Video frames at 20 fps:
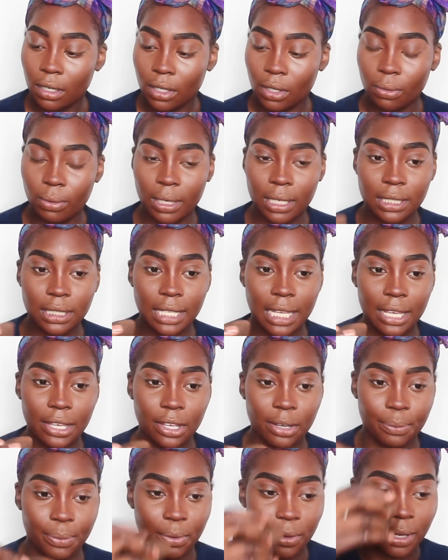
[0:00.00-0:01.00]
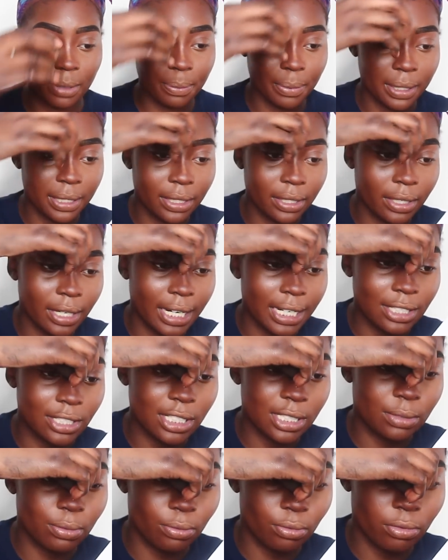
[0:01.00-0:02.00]
You want to take your beauty blender and
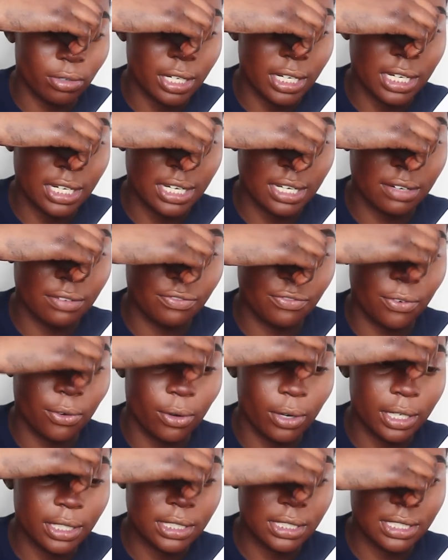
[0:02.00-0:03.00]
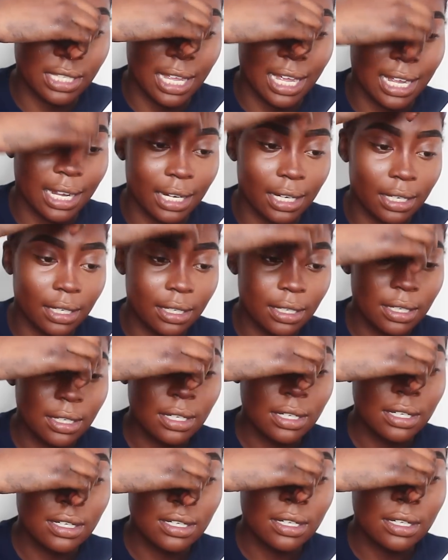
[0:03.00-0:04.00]
just reinforce that
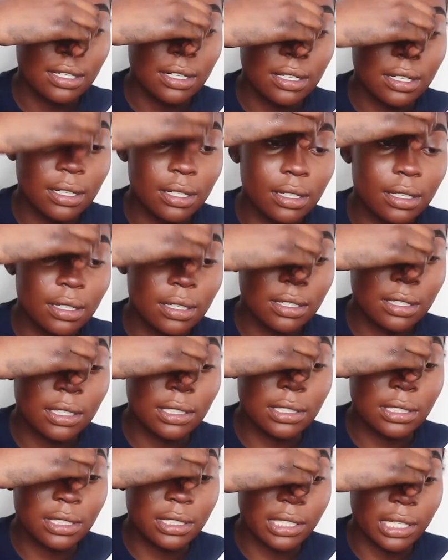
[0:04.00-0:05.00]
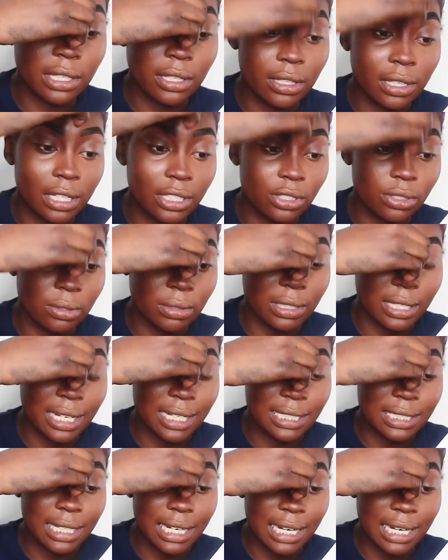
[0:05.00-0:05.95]
concealer that you laid